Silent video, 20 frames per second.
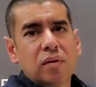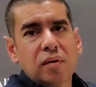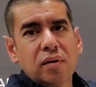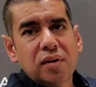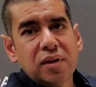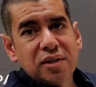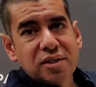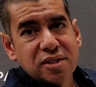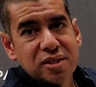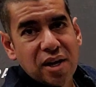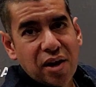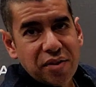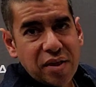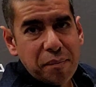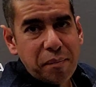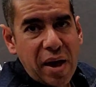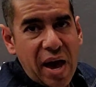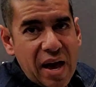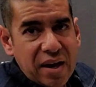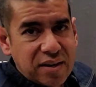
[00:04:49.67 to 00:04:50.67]
this is how they
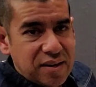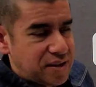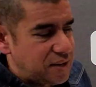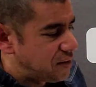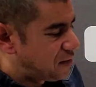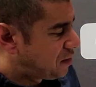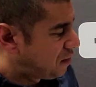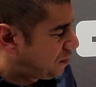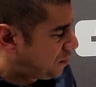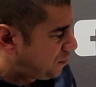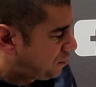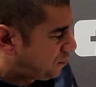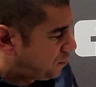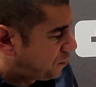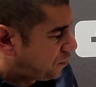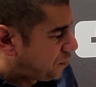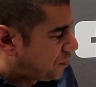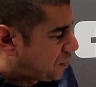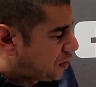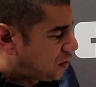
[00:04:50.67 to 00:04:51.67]
pack it in.
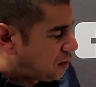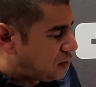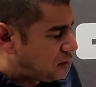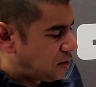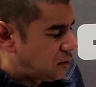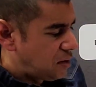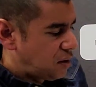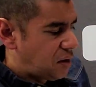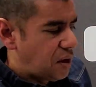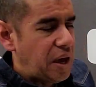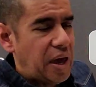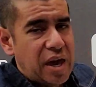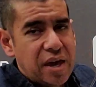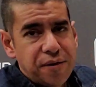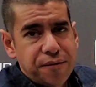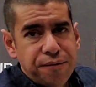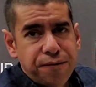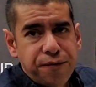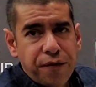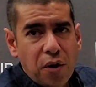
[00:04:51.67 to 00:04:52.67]
A
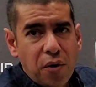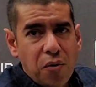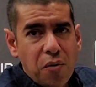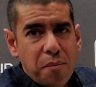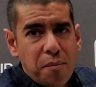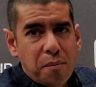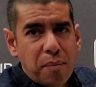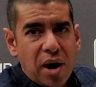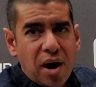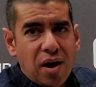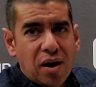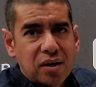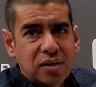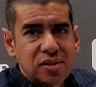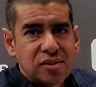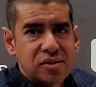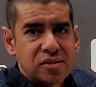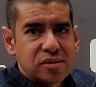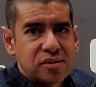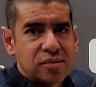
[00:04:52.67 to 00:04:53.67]
foam
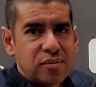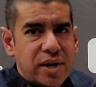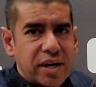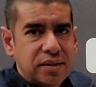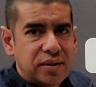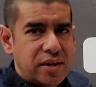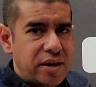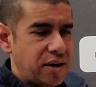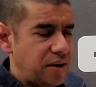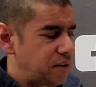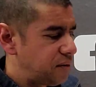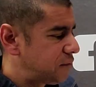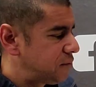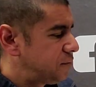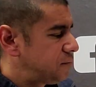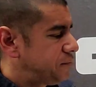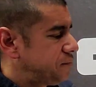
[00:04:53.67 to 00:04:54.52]
box right there.